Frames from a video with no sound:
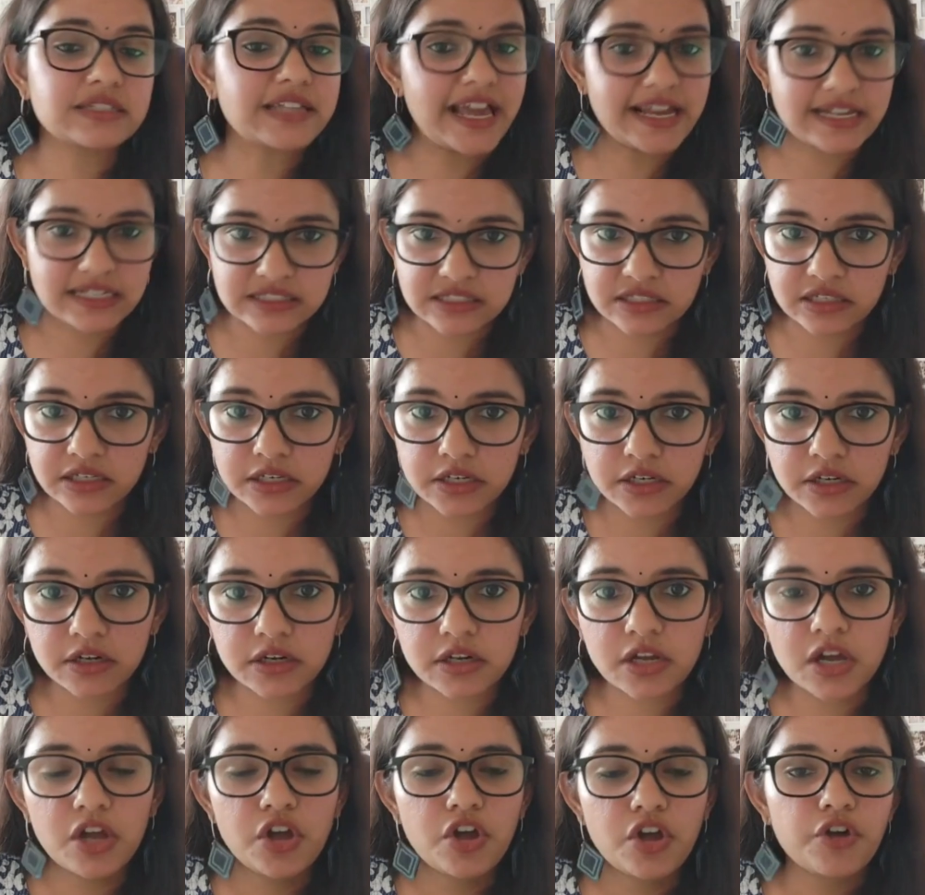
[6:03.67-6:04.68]
excellent
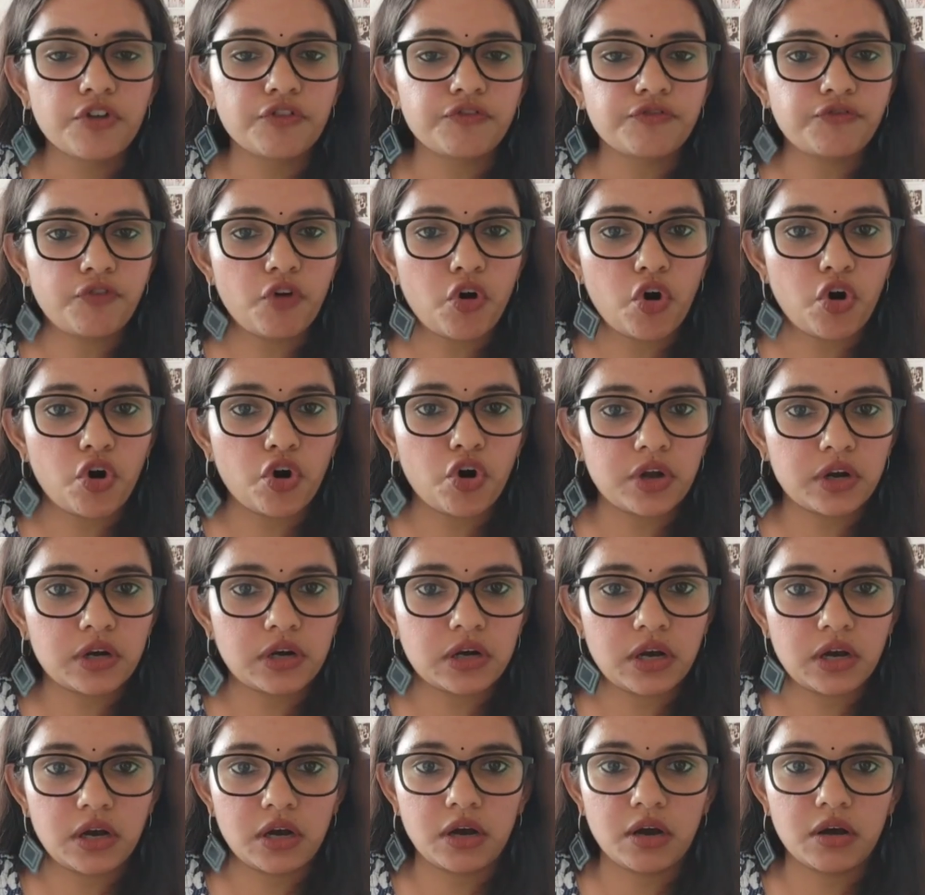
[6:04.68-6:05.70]
for
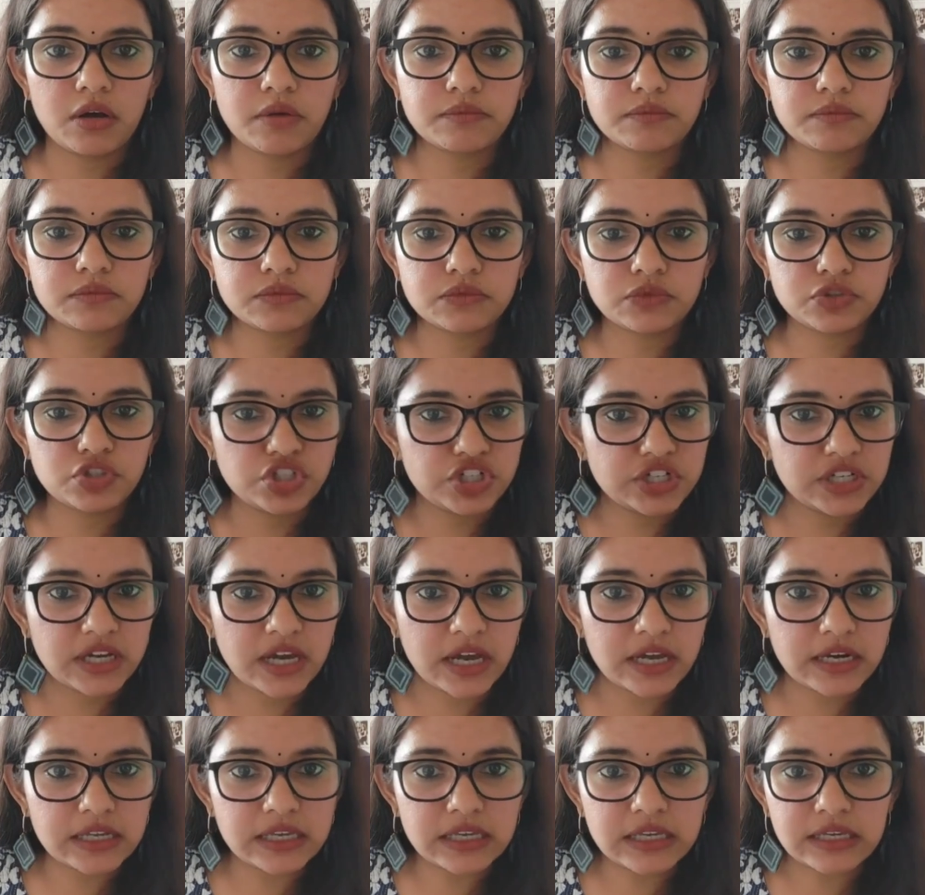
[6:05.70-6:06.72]

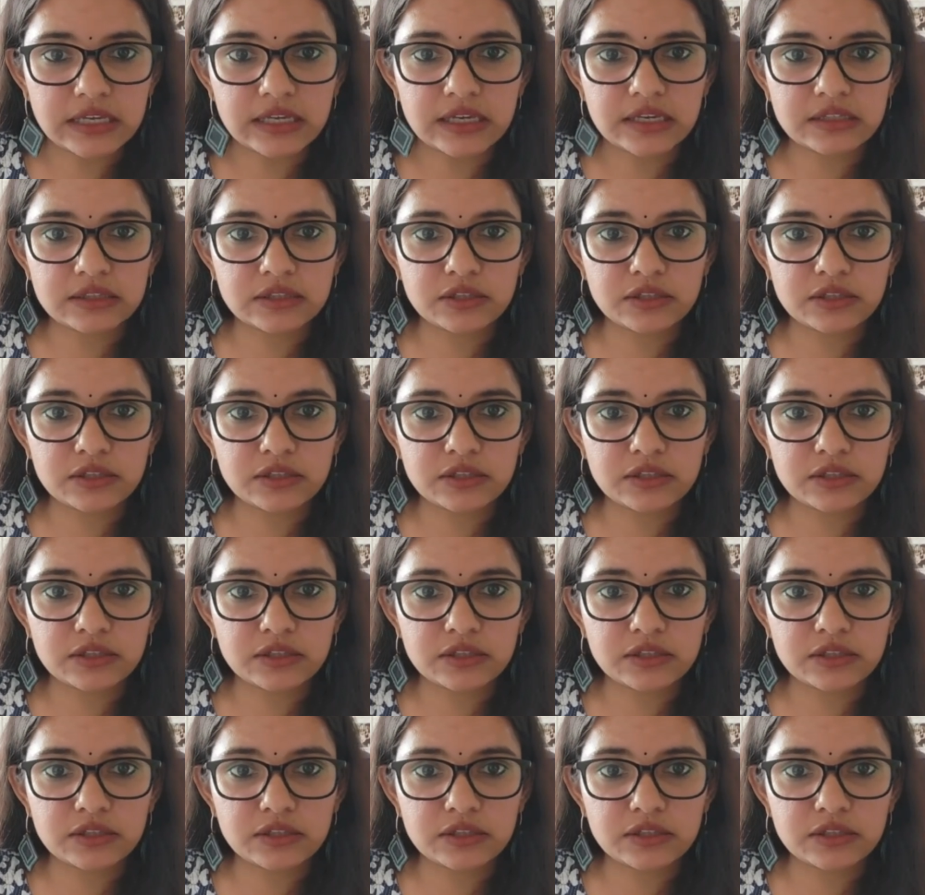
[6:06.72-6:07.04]
GRE.